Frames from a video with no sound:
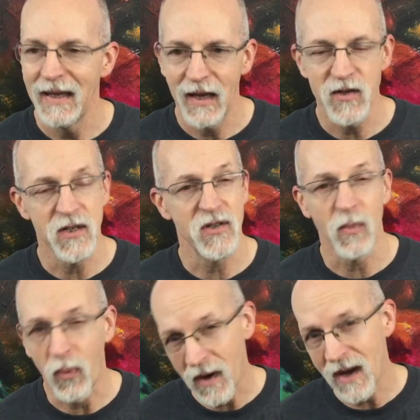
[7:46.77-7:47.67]
and it's a
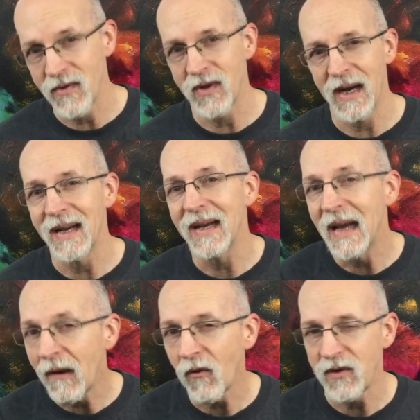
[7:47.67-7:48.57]
surprise that I
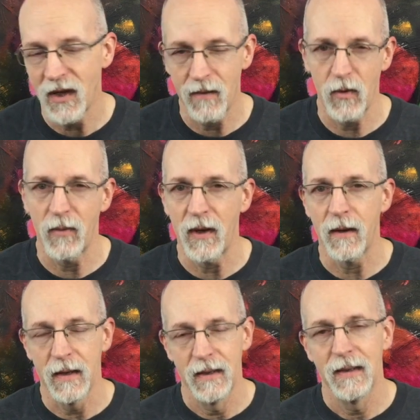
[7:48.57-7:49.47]
never tell them about.